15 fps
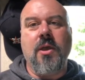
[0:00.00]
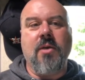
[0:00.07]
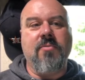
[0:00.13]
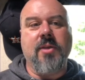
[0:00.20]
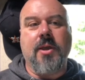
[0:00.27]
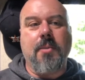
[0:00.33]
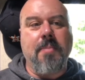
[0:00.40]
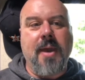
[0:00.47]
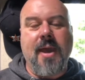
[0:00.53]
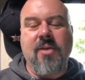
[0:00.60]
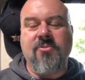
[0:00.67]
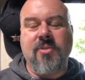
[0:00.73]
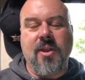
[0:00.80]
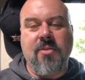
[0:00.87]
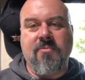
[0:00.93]
of the
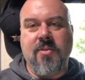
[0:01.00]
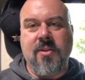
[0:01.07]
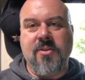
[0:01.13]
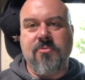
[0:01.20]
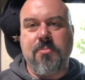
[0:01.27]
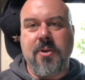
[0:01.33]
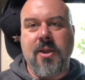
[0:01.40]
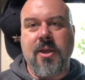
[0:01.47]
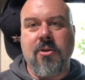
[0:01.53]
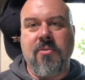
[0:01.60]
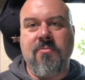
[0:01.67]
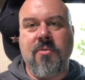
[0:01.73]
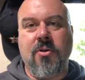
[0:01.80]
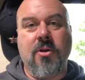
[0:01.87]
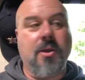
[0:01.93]
capacity for this particular
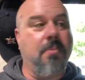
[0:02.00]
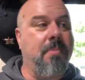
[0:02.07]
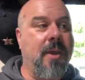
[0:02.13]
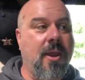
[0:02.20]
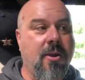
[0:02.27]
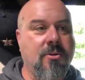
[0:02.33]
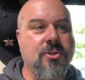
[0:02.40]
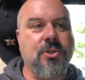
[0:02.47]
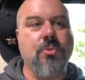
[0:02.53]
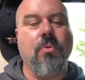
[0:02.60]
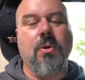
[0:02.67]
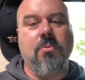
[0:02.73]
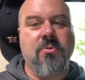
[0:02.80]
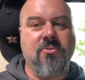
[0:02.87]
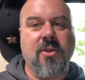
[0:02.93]
inverter compared to
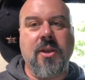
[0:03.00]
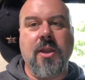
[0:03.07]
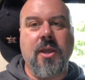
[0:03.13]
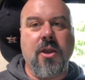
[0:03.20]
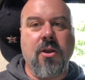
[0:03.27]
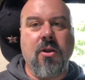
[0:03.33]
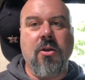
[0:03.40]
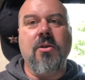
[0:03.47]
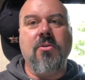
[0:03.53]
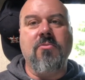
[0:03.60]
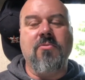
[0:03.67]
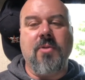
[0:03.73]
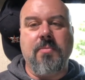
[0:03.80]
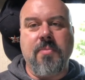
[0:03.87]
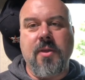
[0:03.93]
what was in here
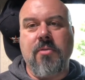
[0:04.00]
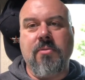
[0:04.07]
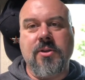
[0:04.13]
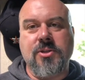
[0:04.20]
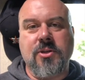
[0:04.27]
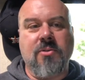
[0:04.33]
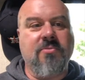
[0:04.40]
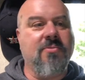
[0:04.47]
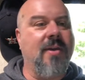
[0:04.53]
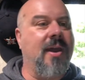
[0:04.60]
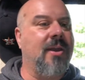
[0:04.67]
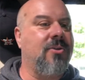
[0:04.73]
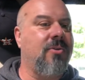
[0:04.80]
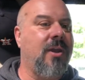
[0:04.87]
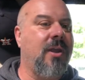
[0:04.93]
from the original
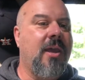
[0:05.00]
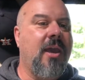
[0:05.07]
factory.